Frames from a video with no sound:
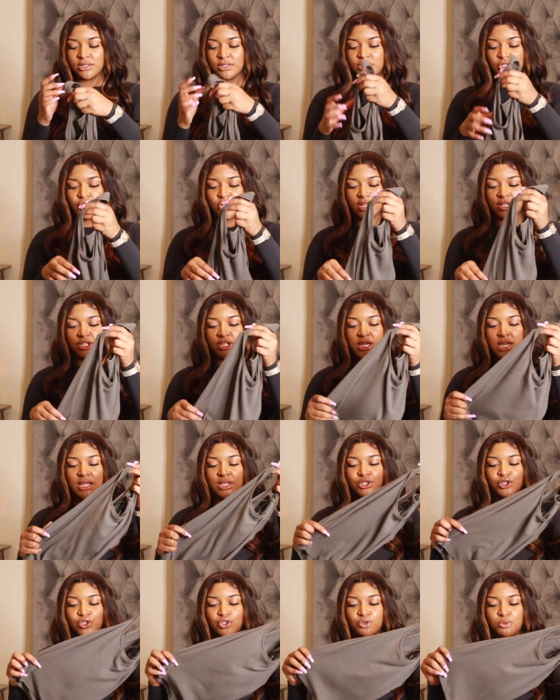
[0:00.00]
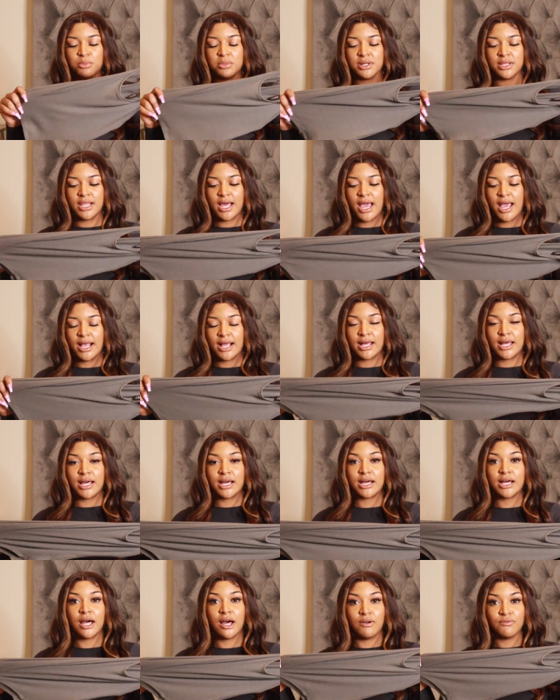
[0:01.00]
stretchy and super like
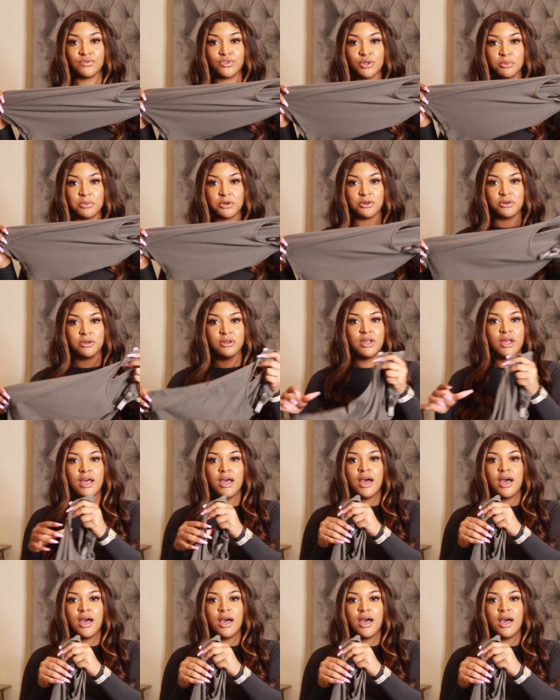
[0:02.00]
comfortable.